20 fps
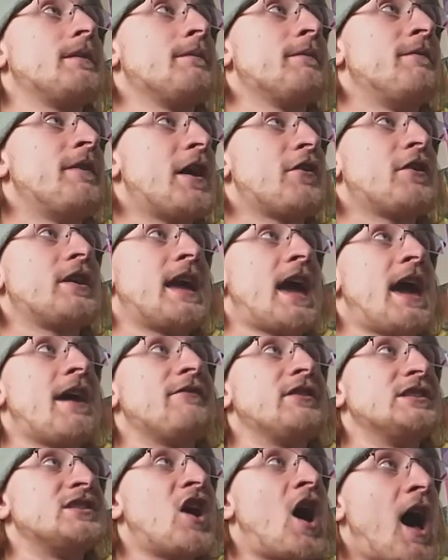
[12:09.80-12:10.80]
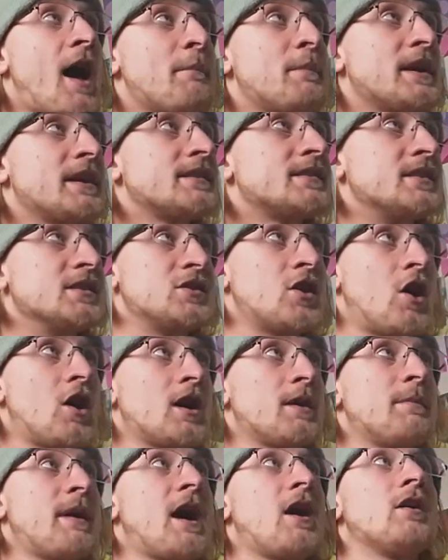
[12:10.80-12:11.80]
very heavy topics to
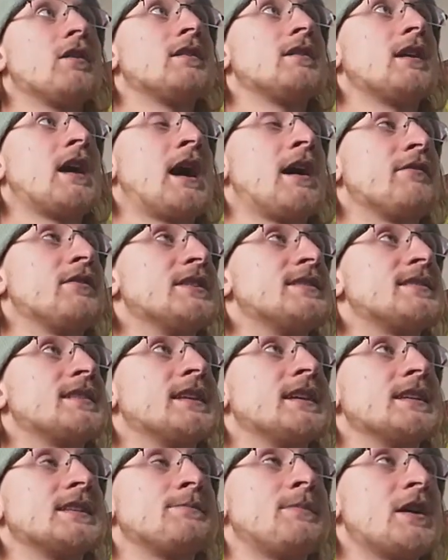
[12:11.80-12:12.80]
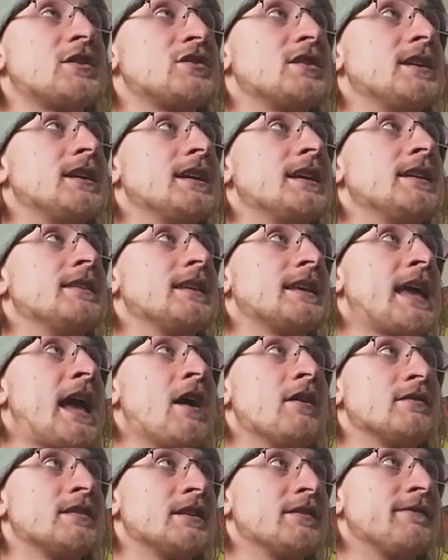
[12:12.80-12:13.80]
talk about, obviously, especially in the
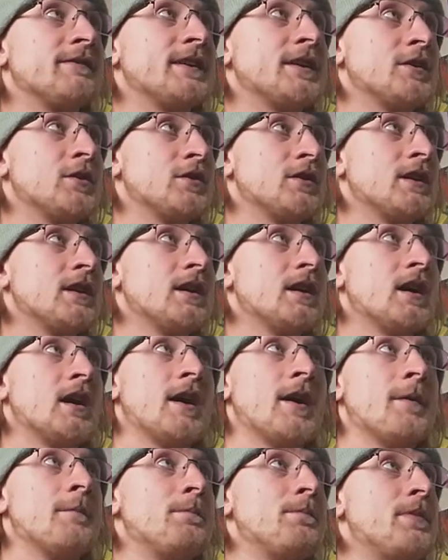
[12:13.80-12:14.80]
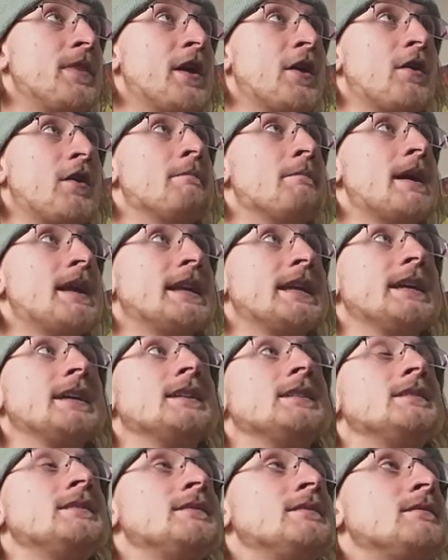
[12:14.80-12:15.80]
counseling field. There are
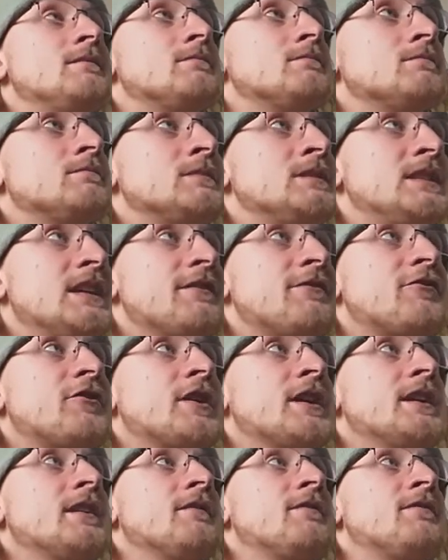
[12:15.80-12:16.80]
many different,